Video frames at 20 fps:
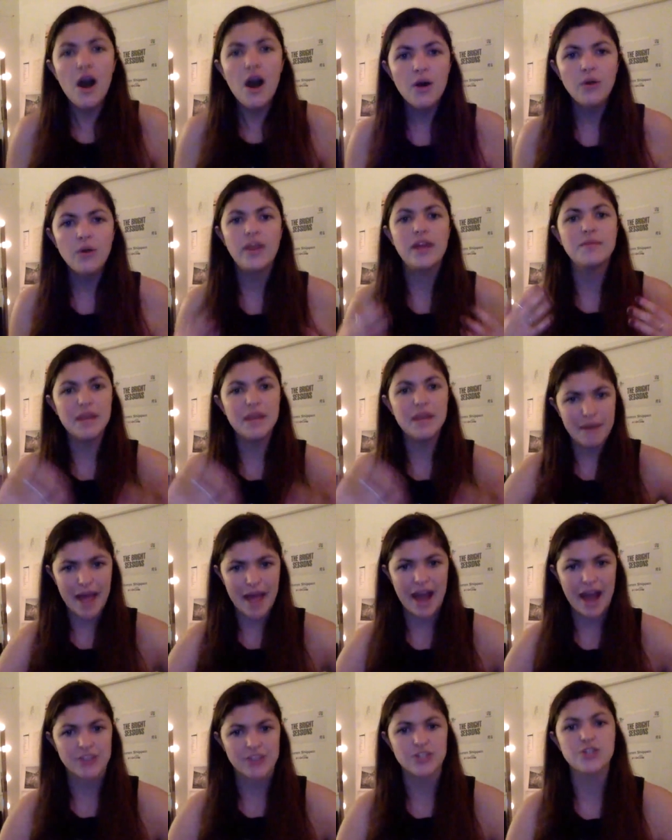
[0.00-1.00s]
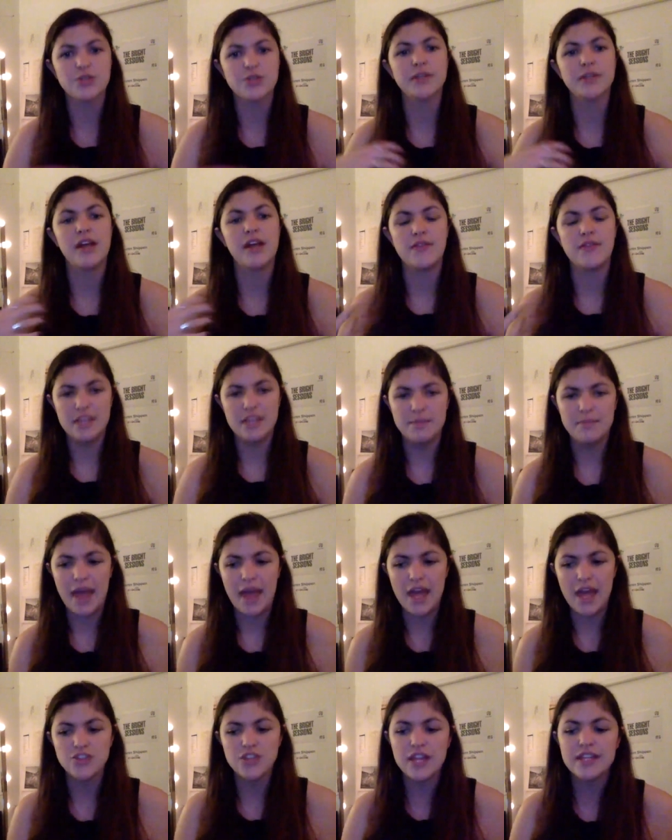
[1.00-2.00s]
oh, like me and my actors are really on the same
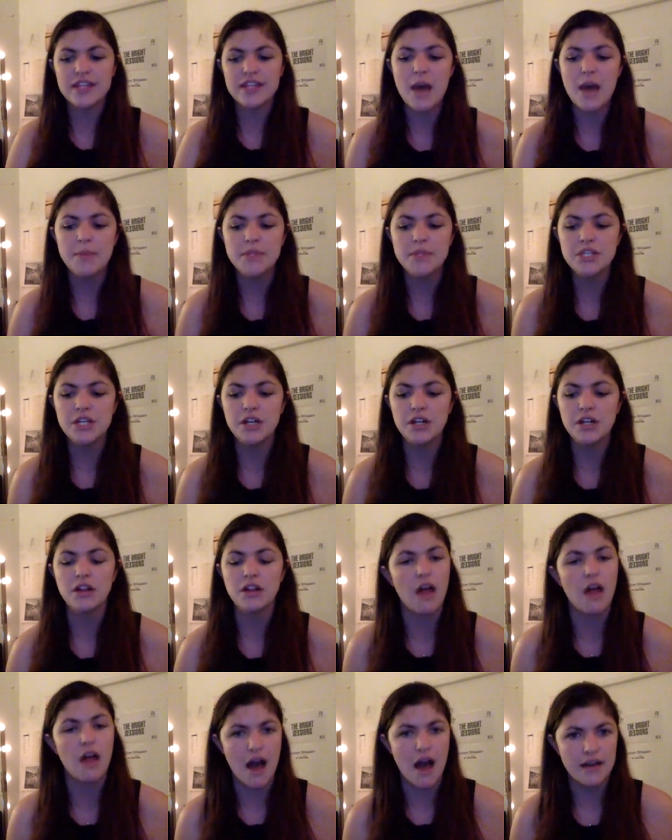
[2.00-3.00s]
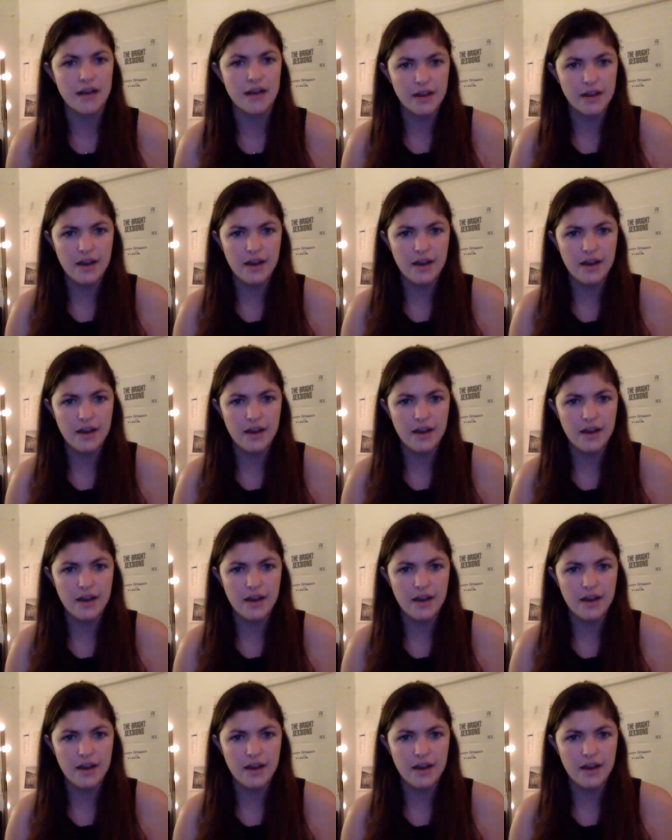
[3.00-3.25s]
page. And that's happened a lot.